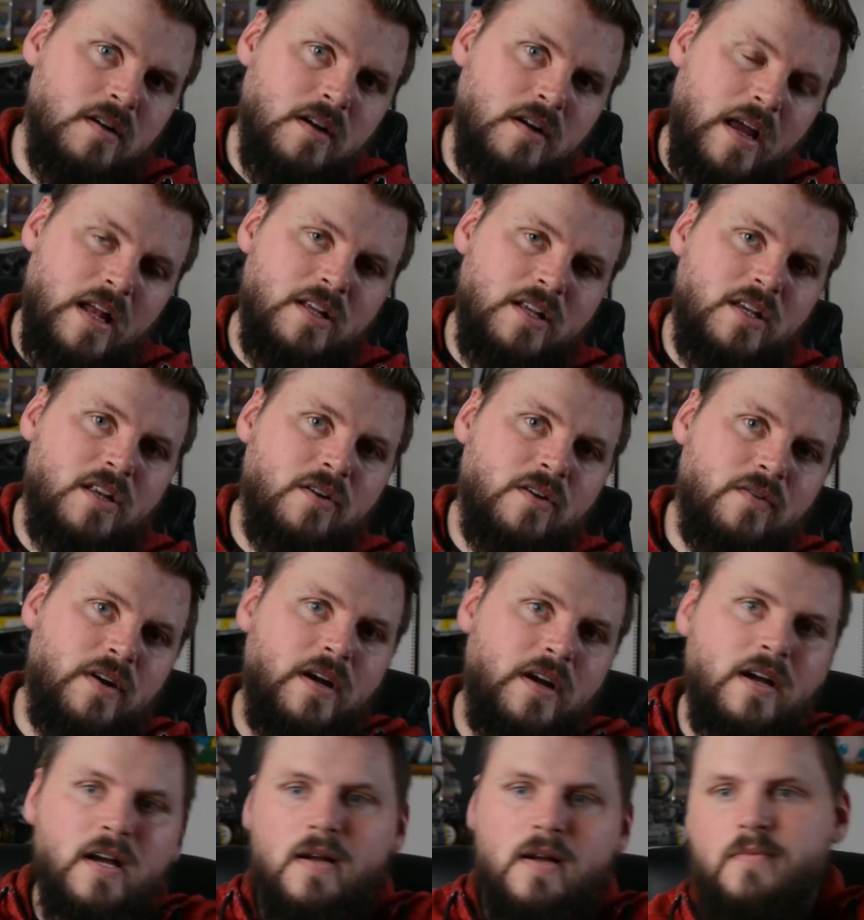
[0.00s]

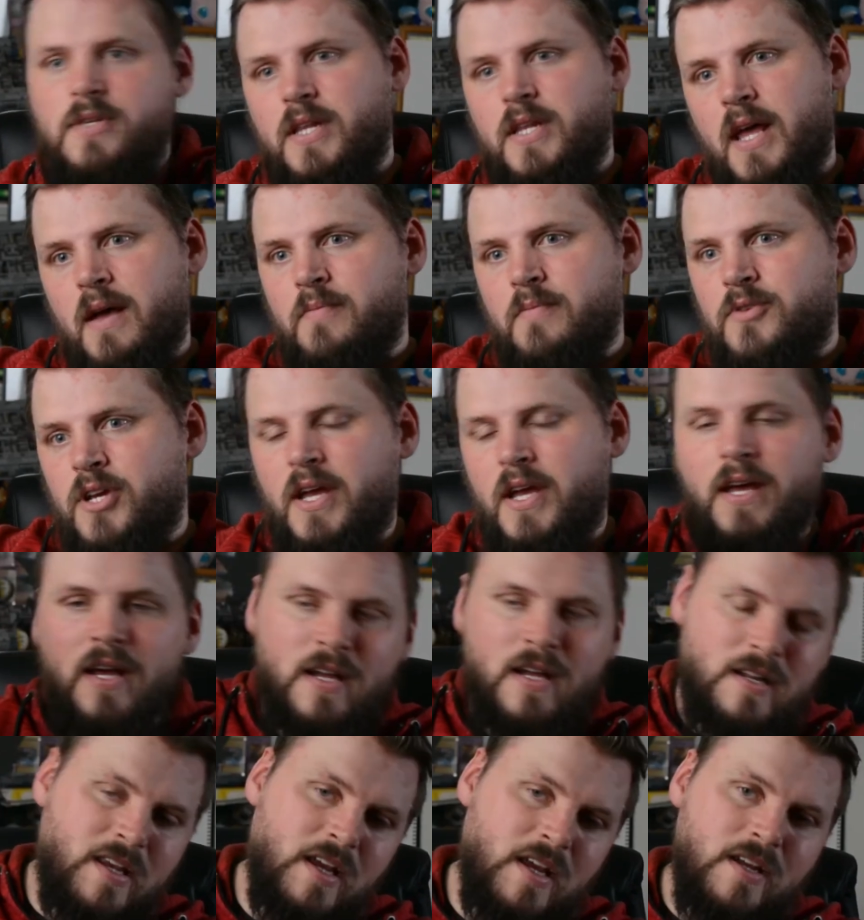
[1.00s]
Instagram,
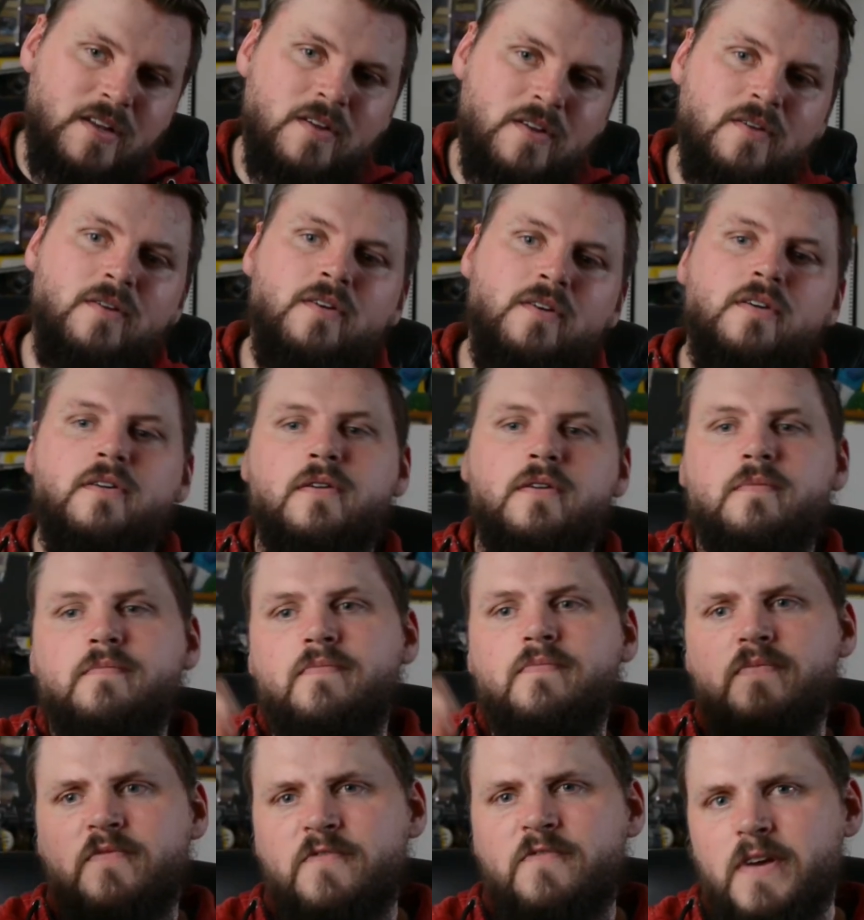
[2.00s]
Snapchat, TikTok,
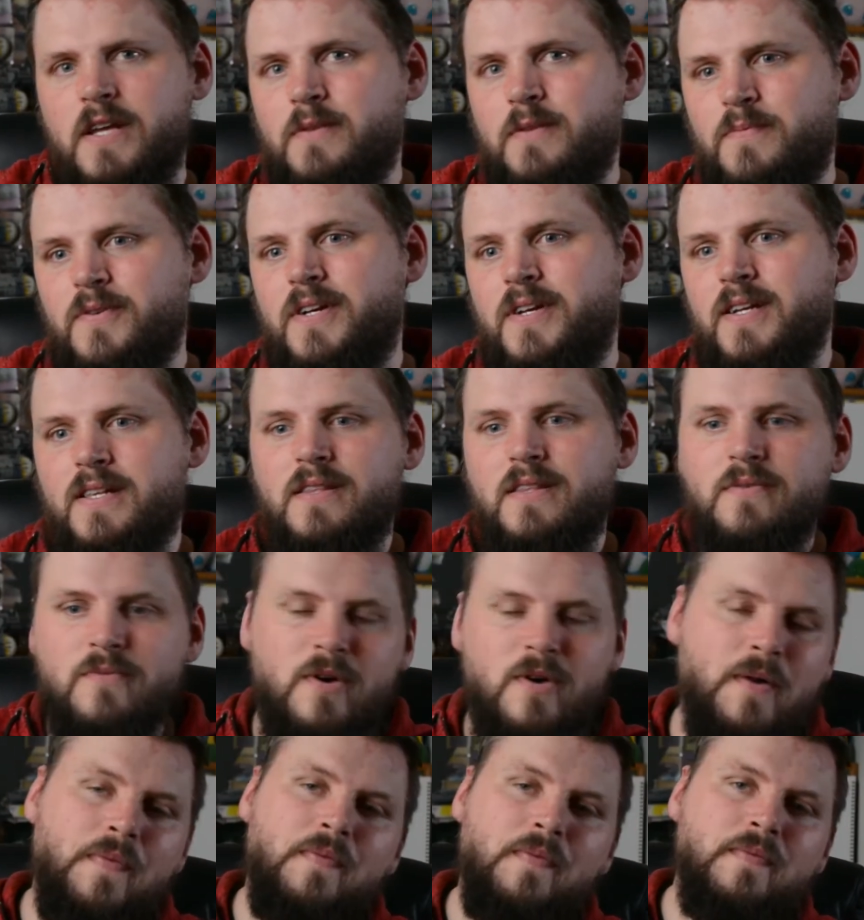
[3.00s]
Facebook is the
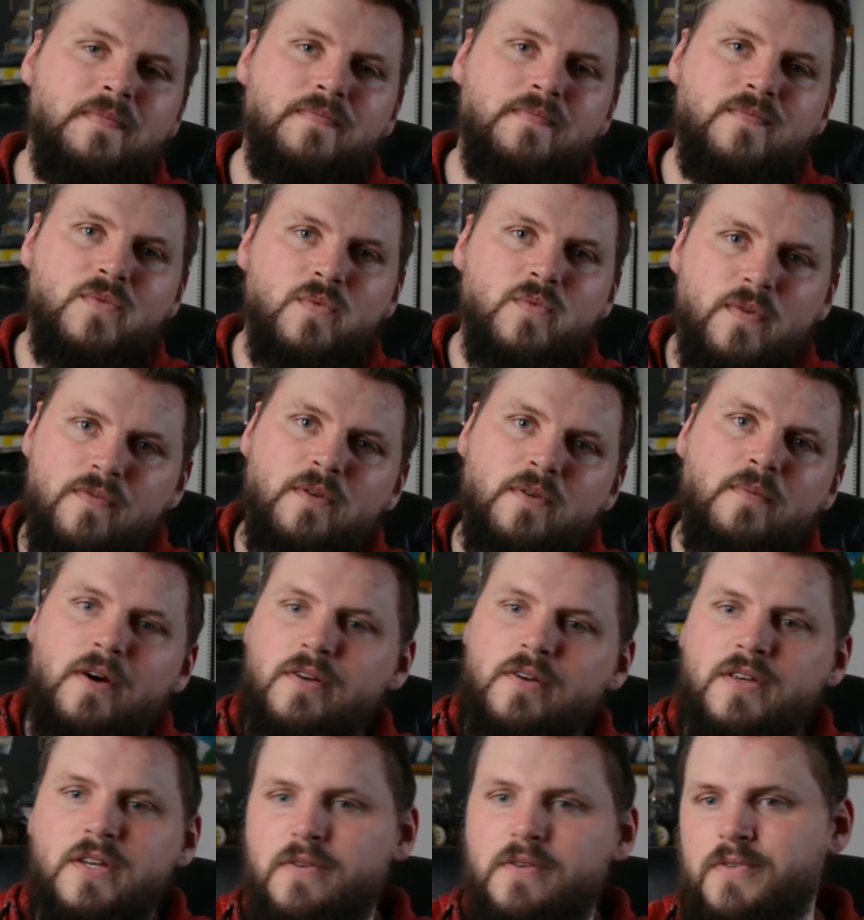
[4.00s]
one with the
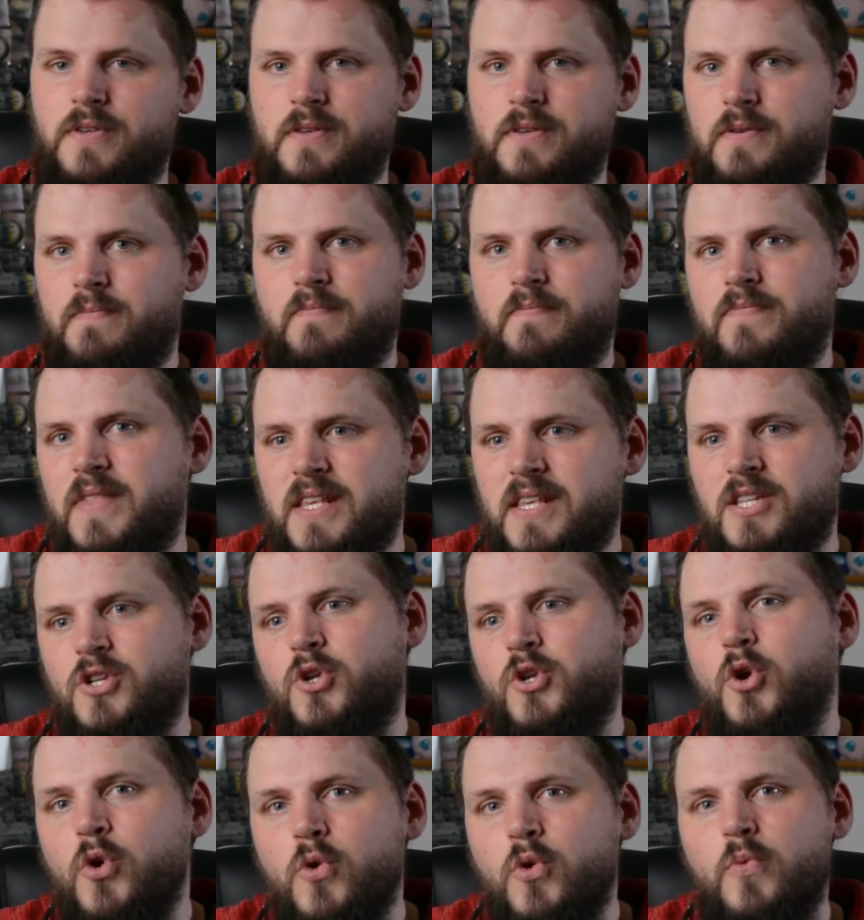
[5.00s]
most users. There's
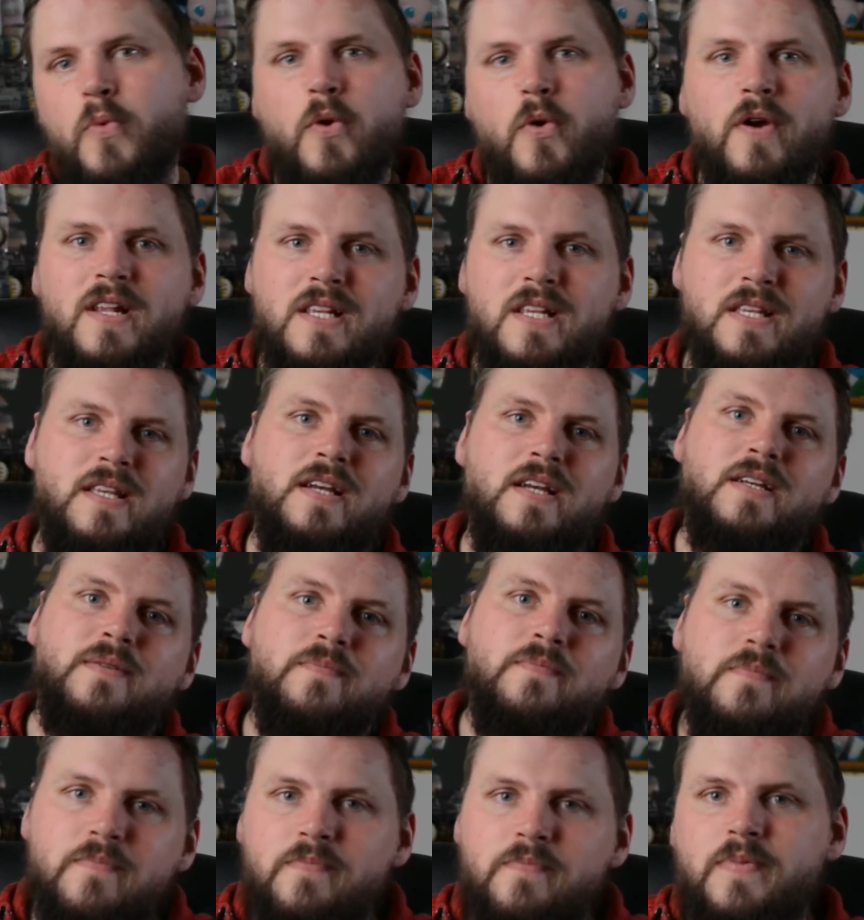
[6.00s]

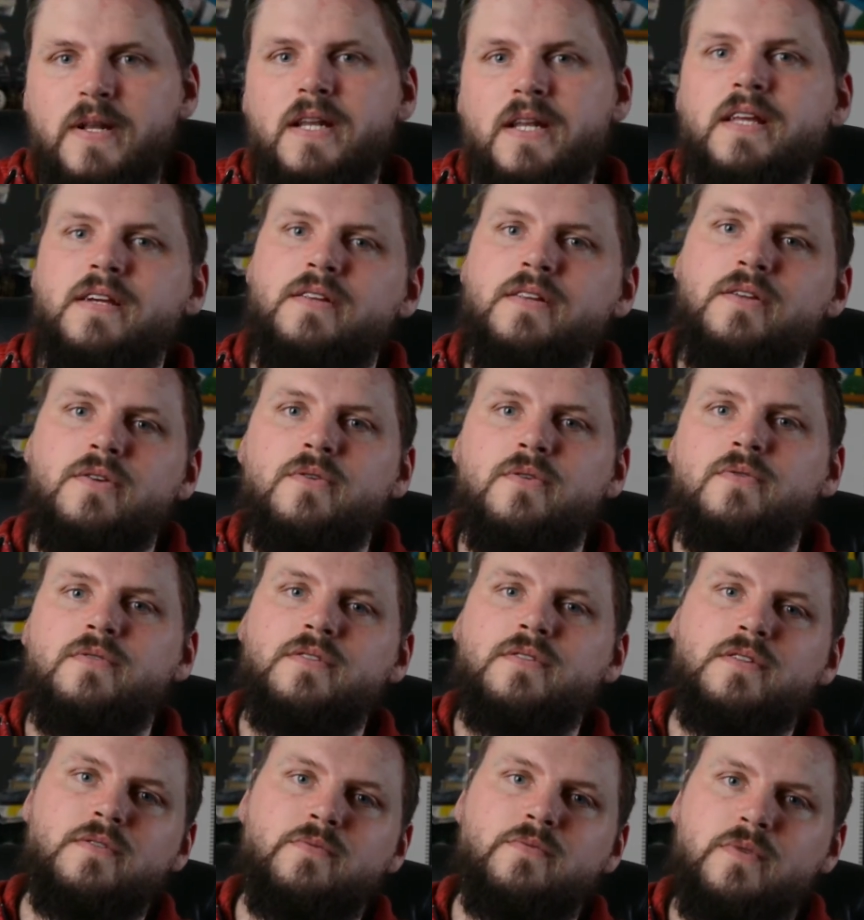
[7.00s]
2.6 billion
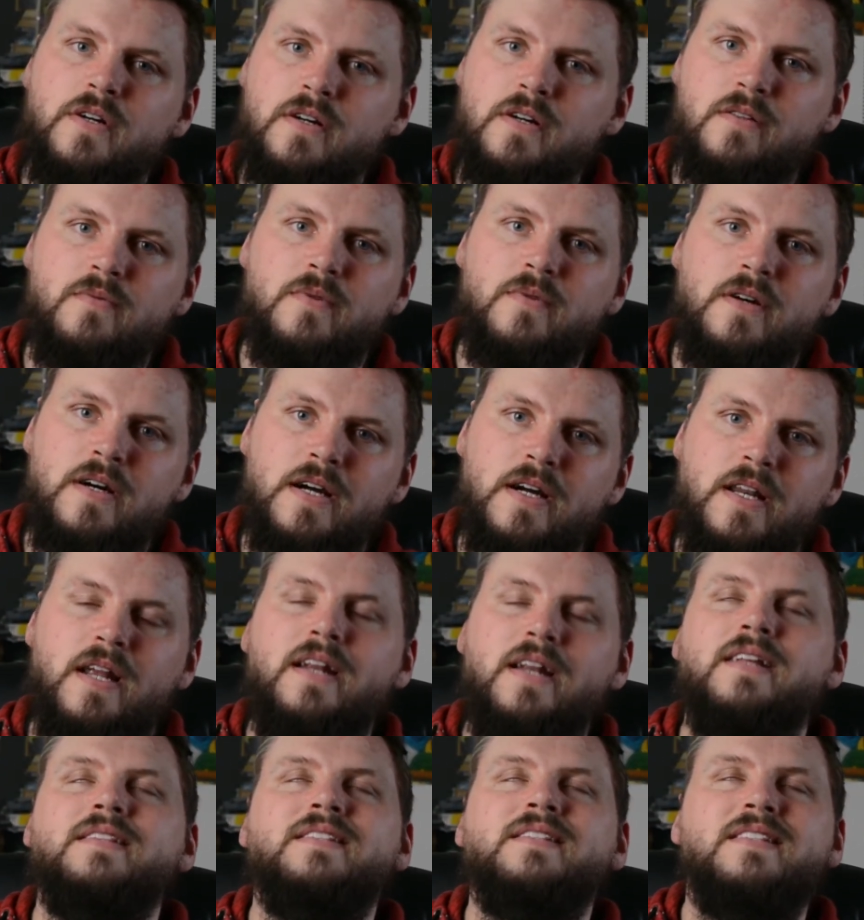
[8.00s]
users worldwide,
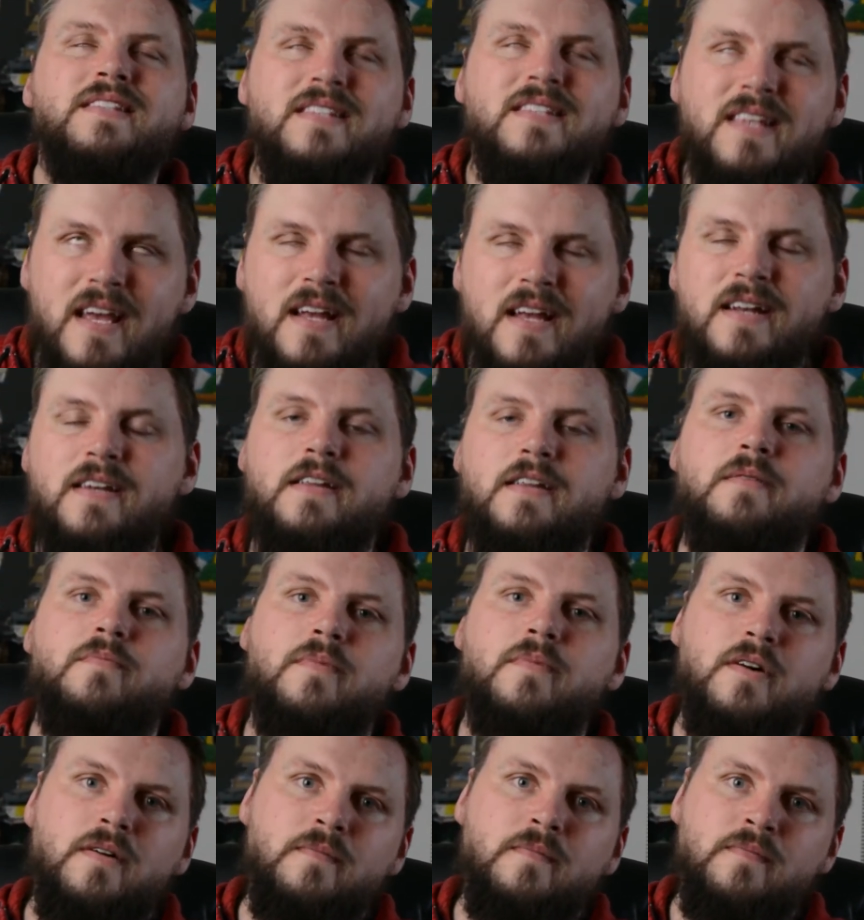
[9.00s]
an insane
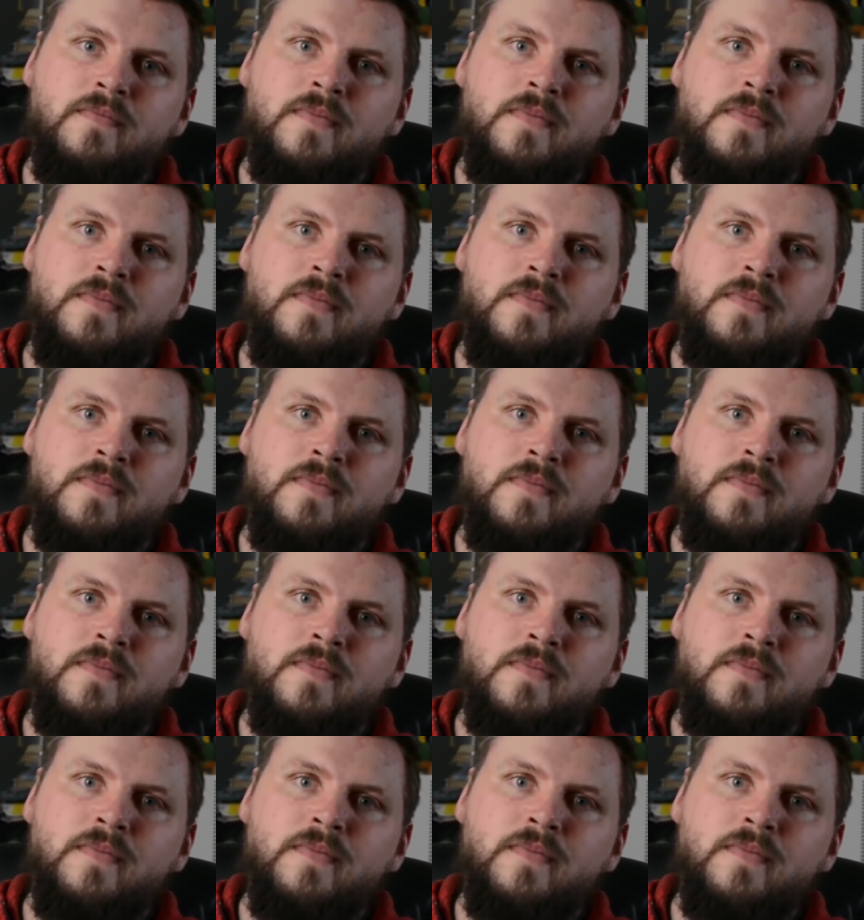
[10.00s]
number.